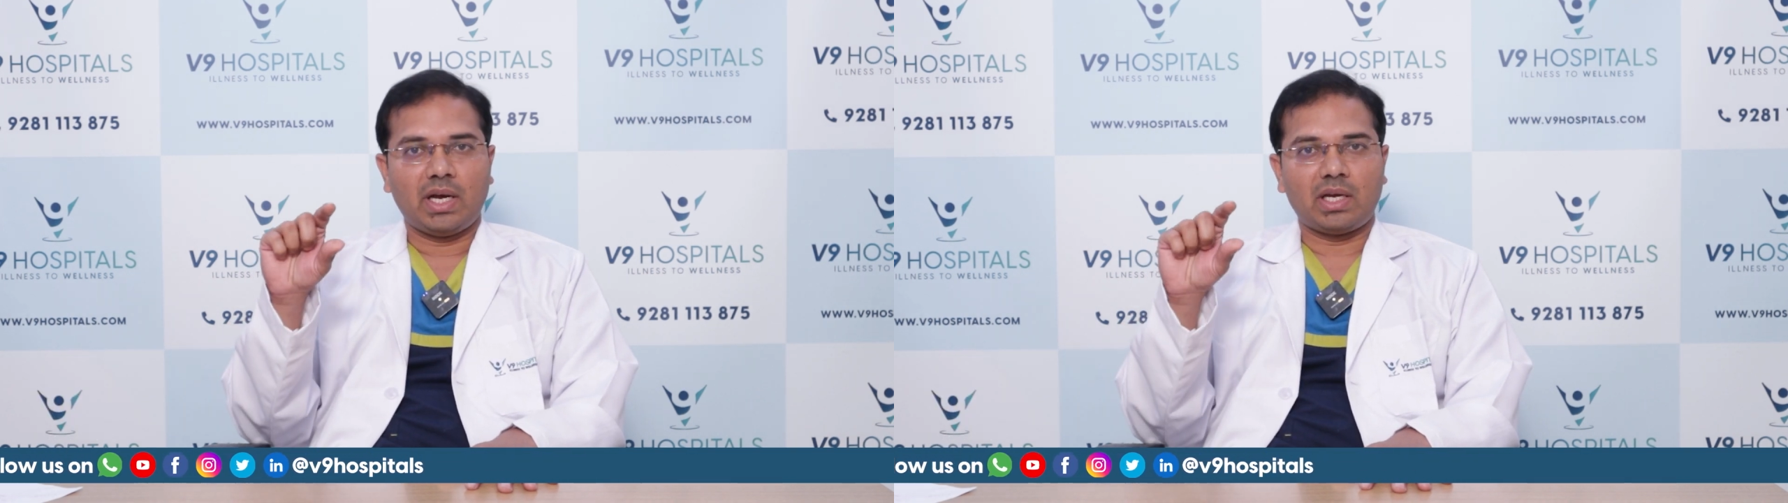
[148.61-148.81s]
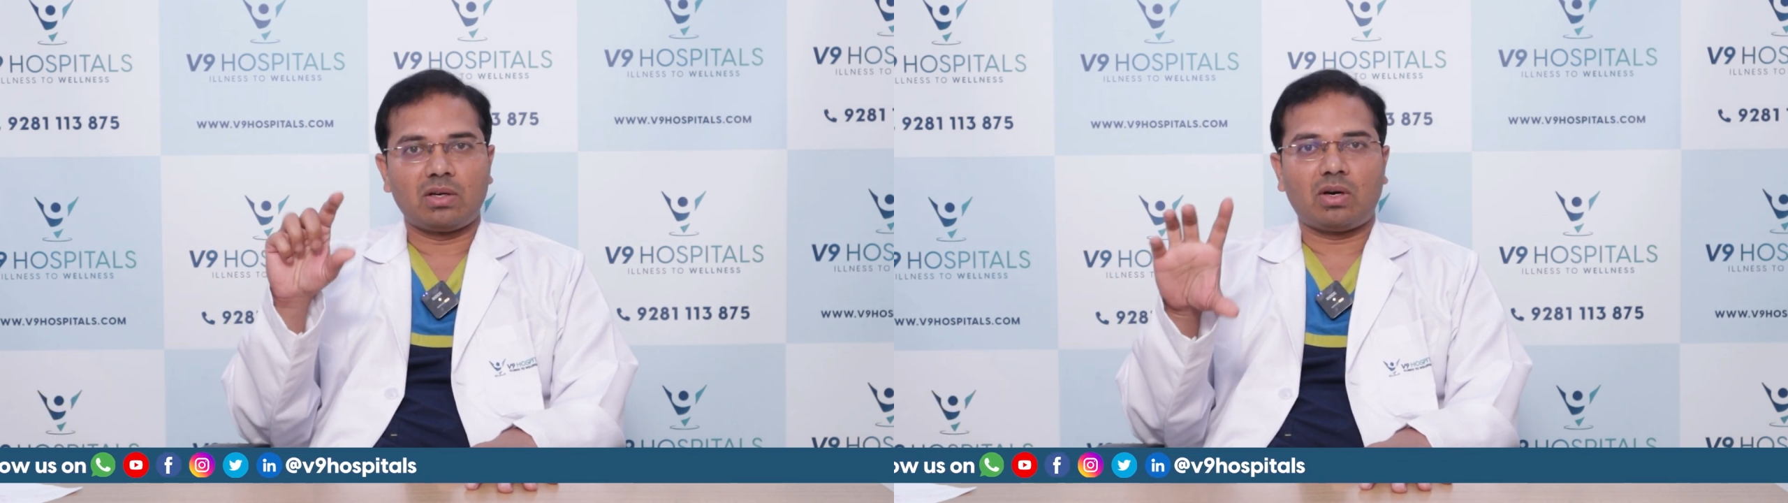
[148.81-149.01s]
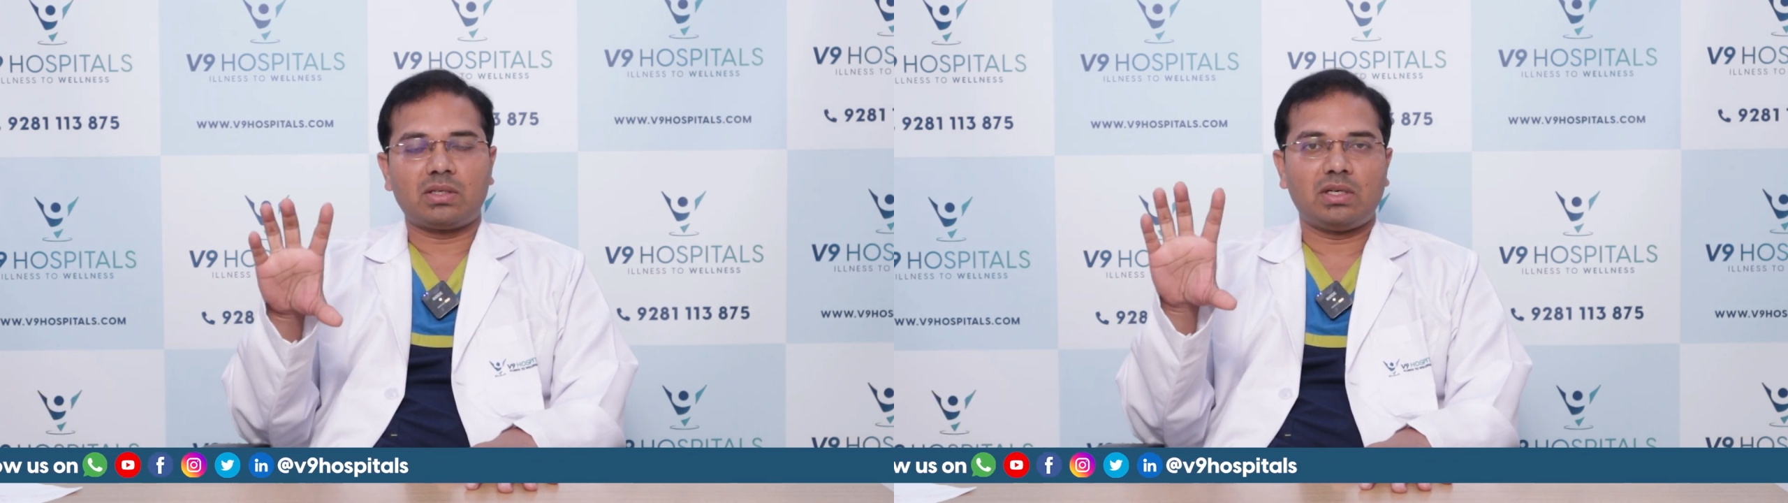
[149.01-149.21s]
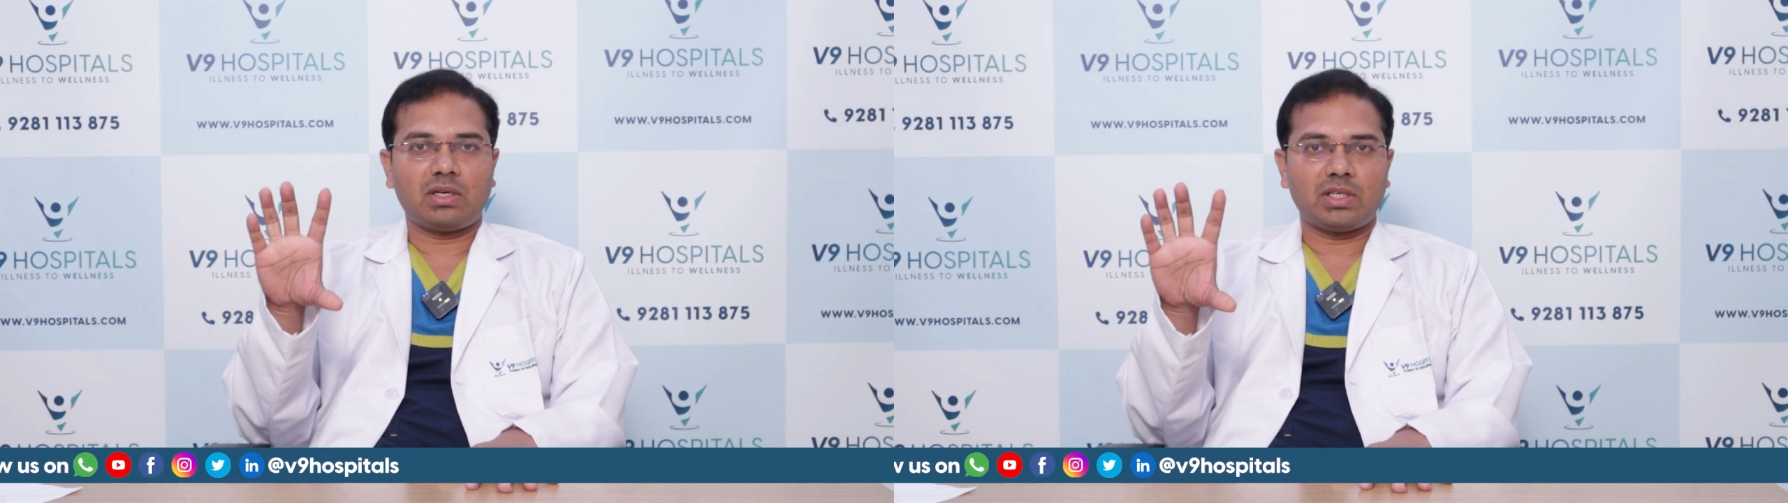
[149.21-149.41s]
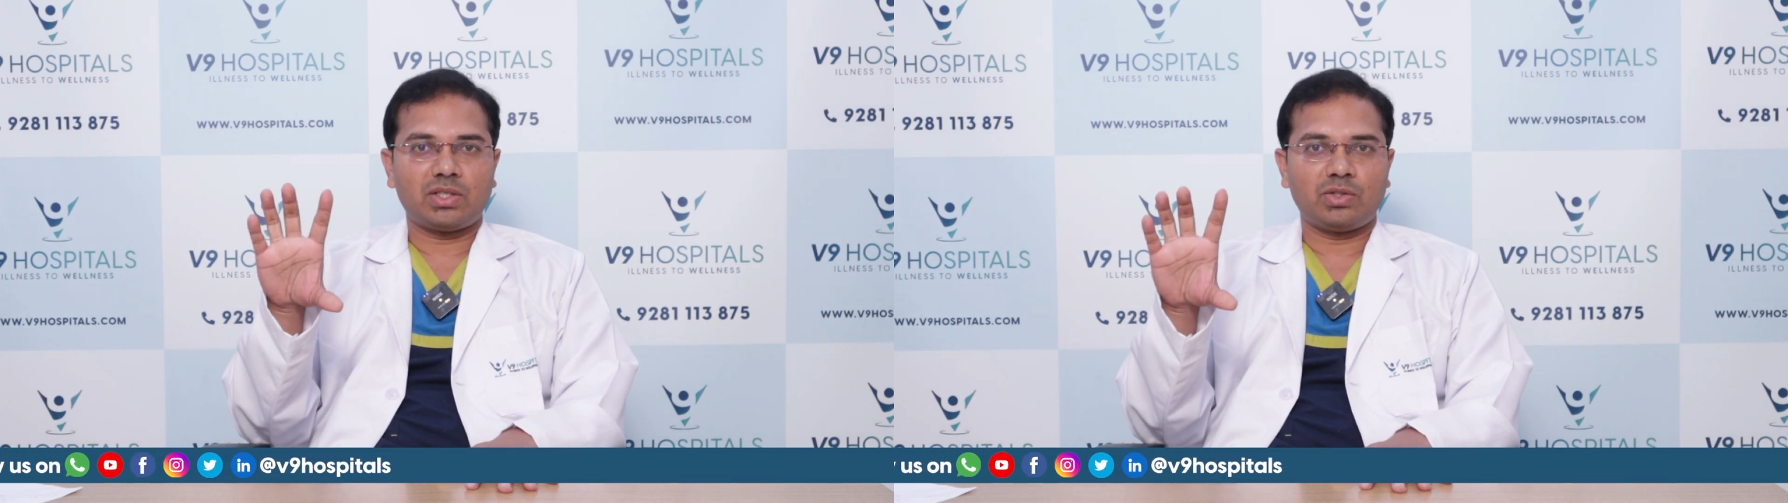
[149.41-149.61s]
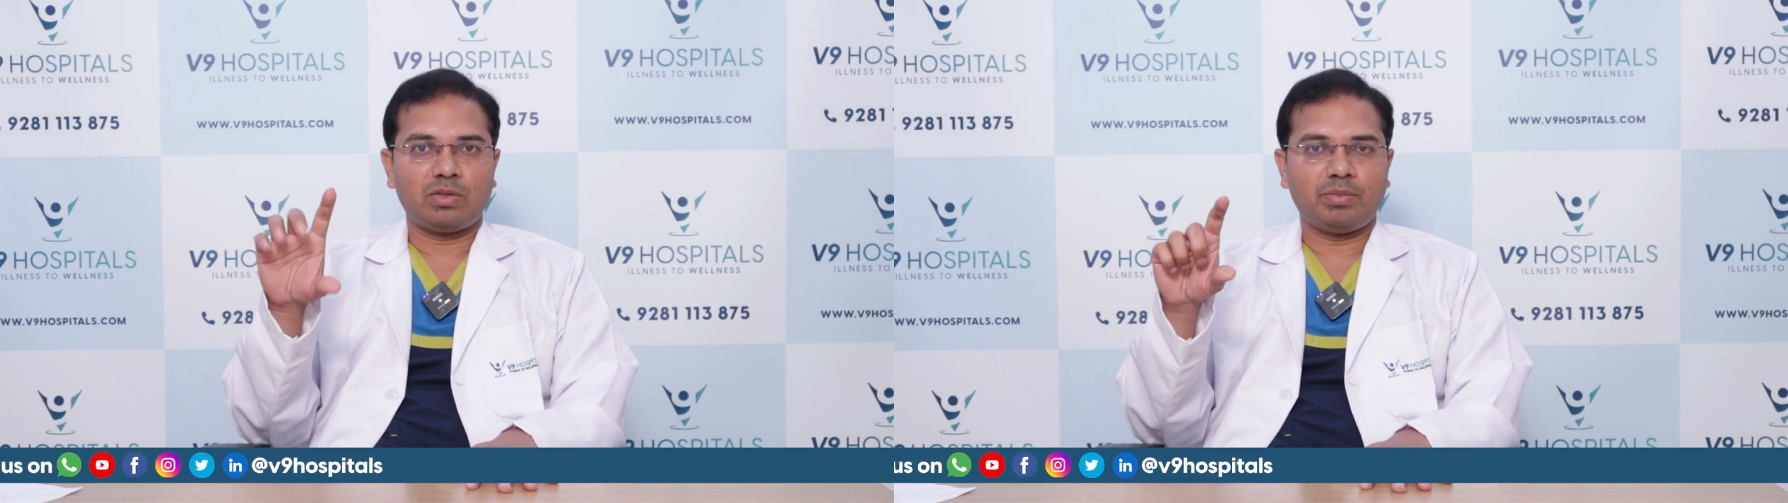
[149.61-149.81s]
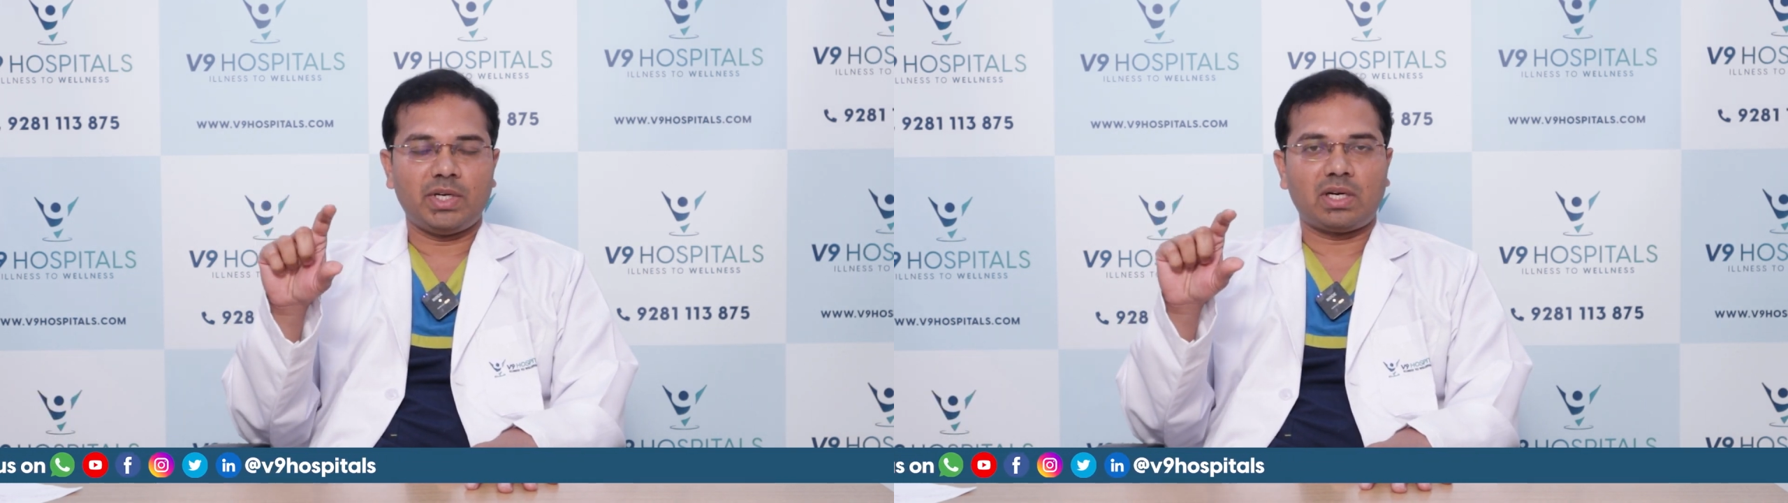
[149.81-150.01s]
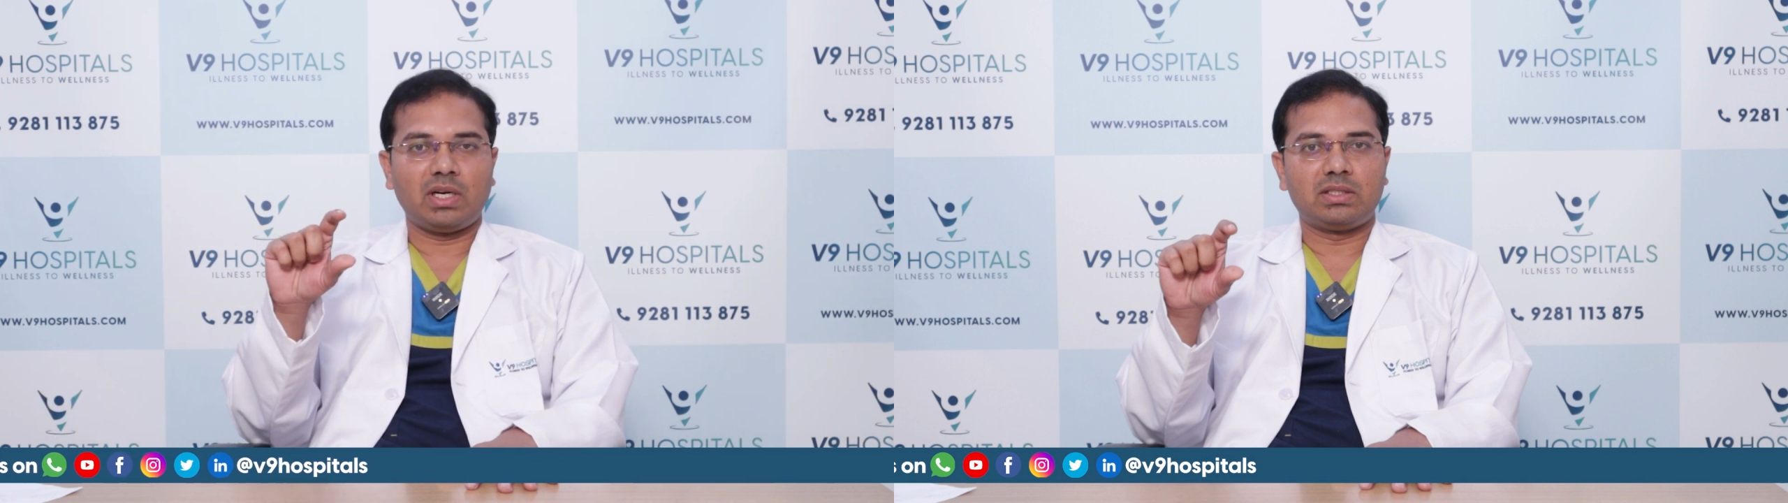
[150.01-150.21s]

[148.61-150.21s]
and concentration should be at